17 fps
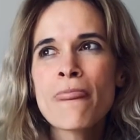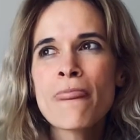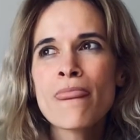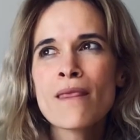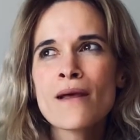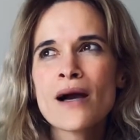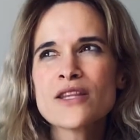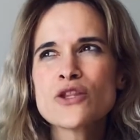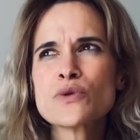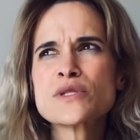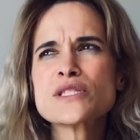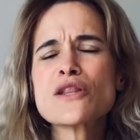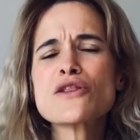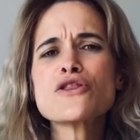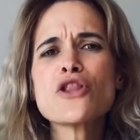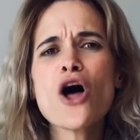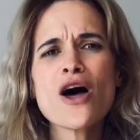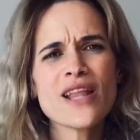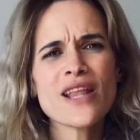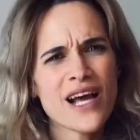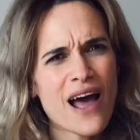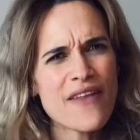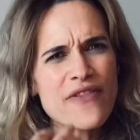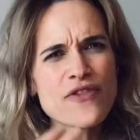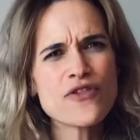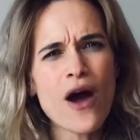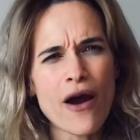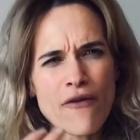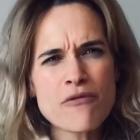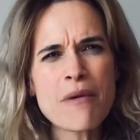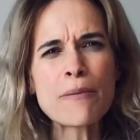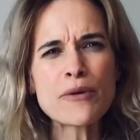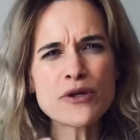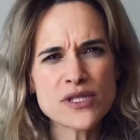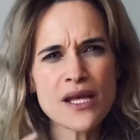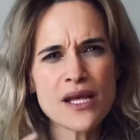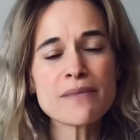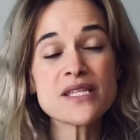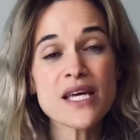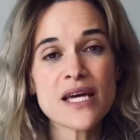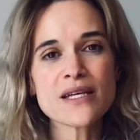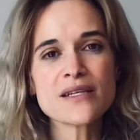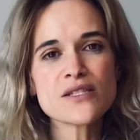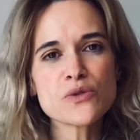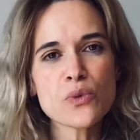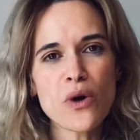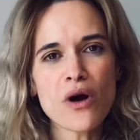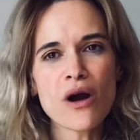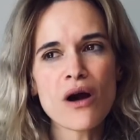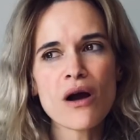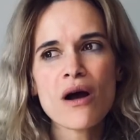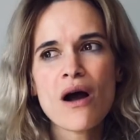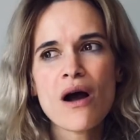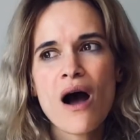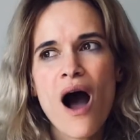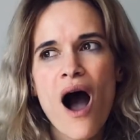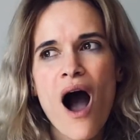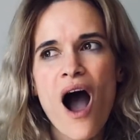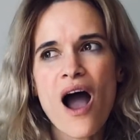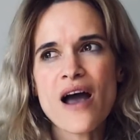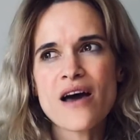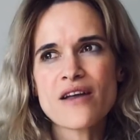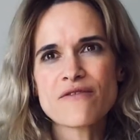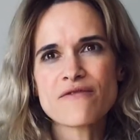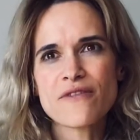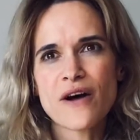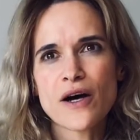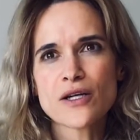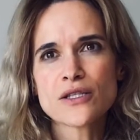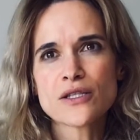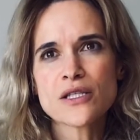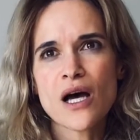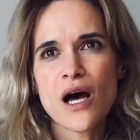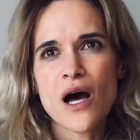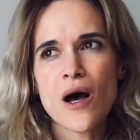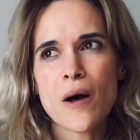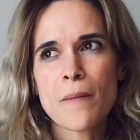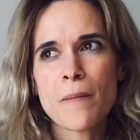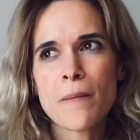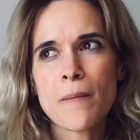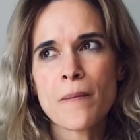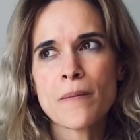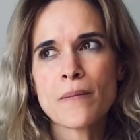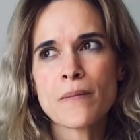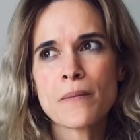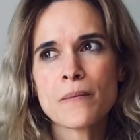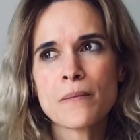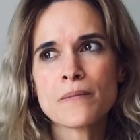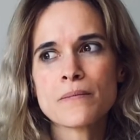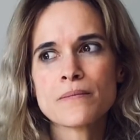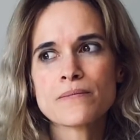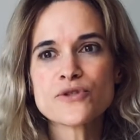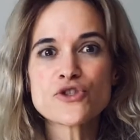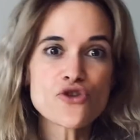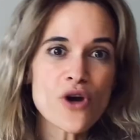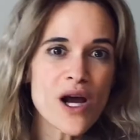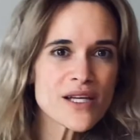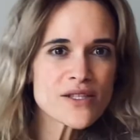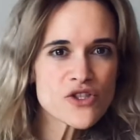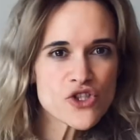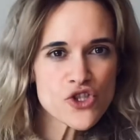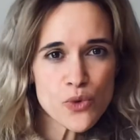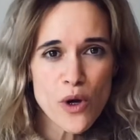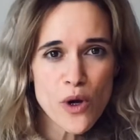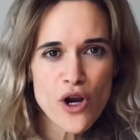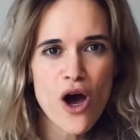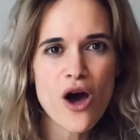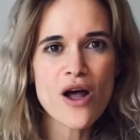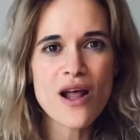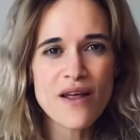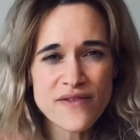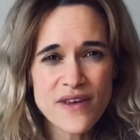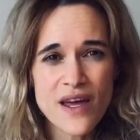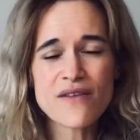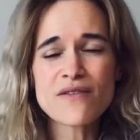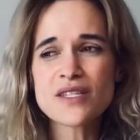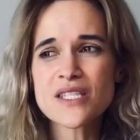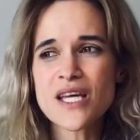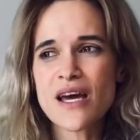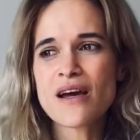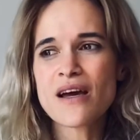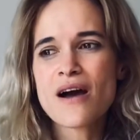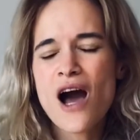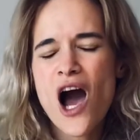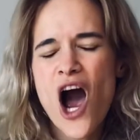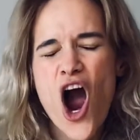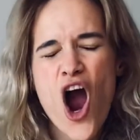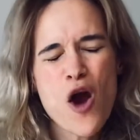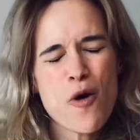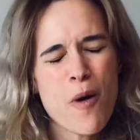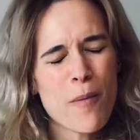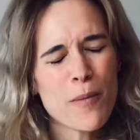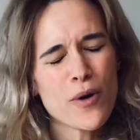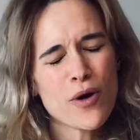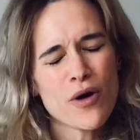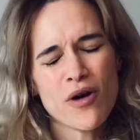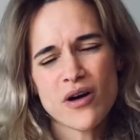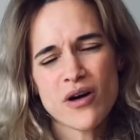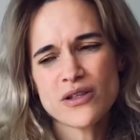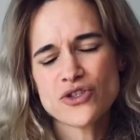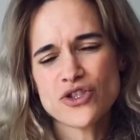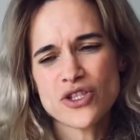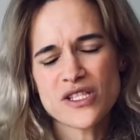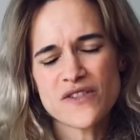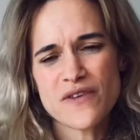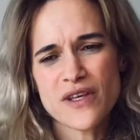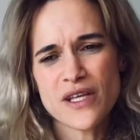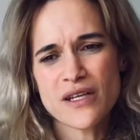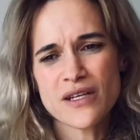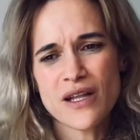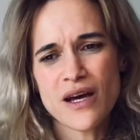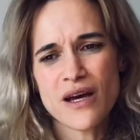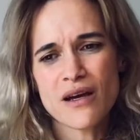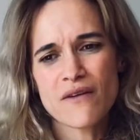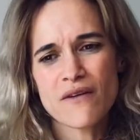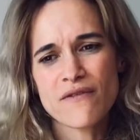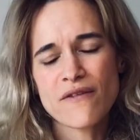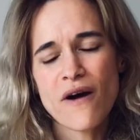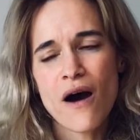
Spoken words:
there was a lot, like I remember some days where I had felt stressed or whatnot, and at the end of the day I remember just feeling like, fuck,